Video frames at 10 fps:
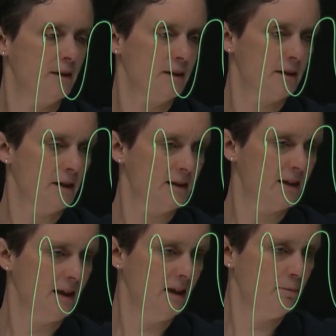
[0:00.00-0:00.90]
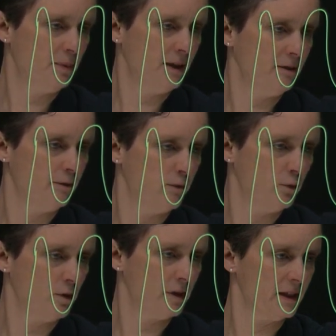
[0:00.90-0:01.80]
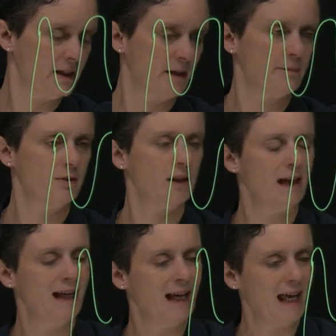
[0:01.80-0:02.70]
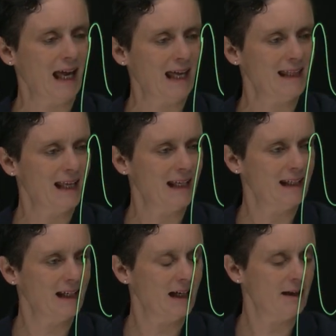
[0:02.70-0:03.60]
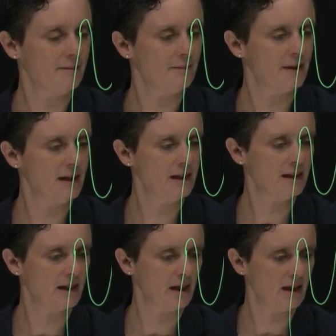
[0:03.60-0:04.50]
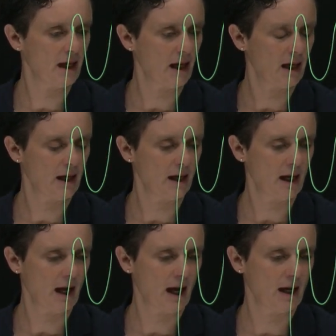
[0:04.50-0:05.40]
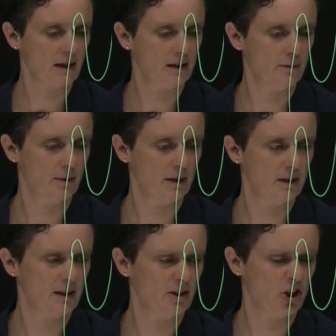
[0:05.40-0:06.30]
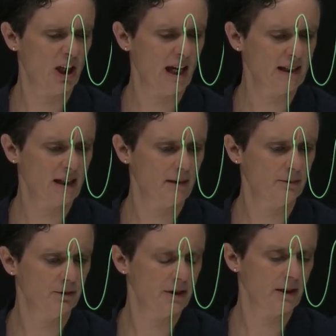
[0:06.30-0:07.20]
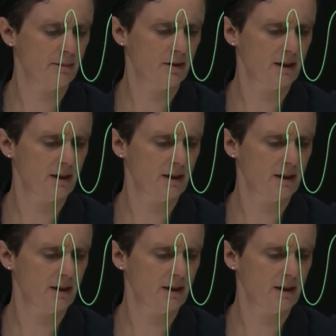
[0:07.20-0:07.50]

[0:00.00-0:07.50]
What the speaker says: That's the EP4 receptor. And then this is gonna activates the GS coupled receptor,